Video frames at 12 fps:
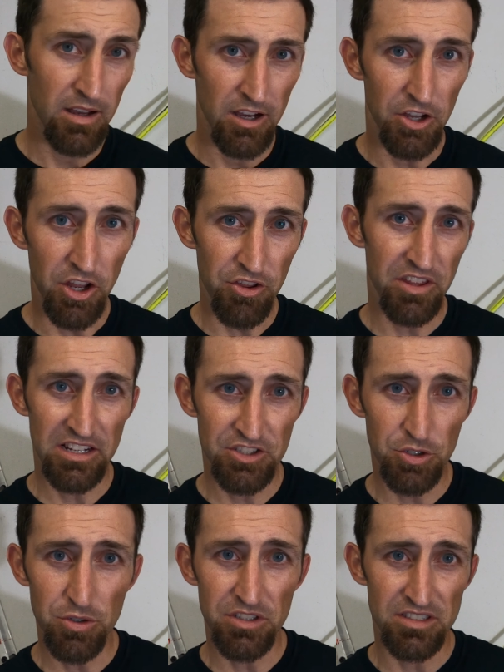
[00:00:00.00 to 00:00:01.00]
Another thing
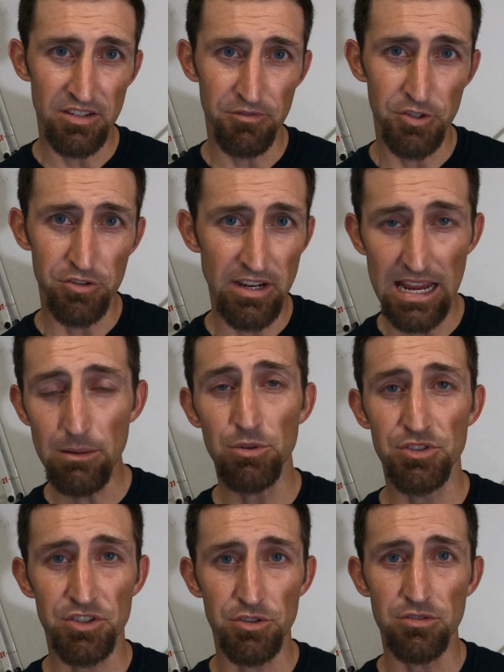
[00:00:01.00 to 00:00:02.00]
too is if you're able
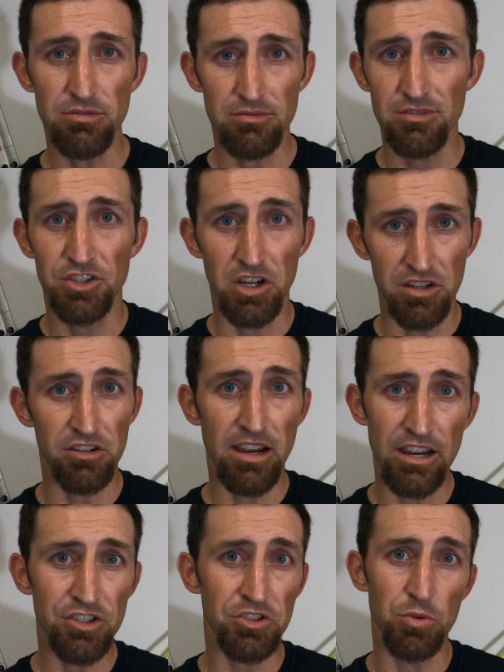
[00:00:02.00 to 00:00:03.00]
to, cut your
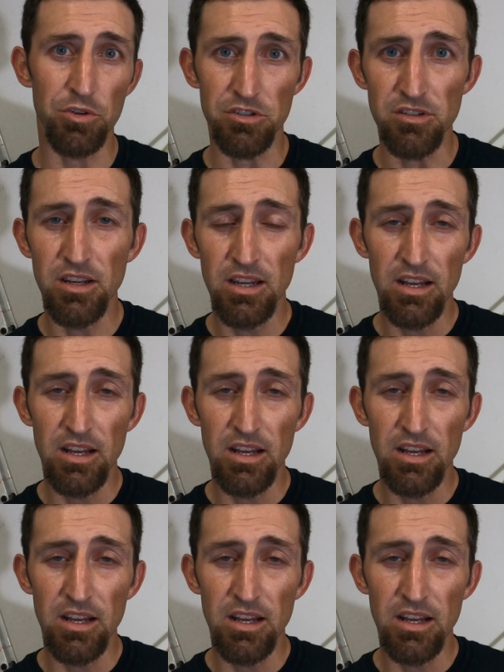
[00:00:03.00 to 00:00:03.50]
hair shorter.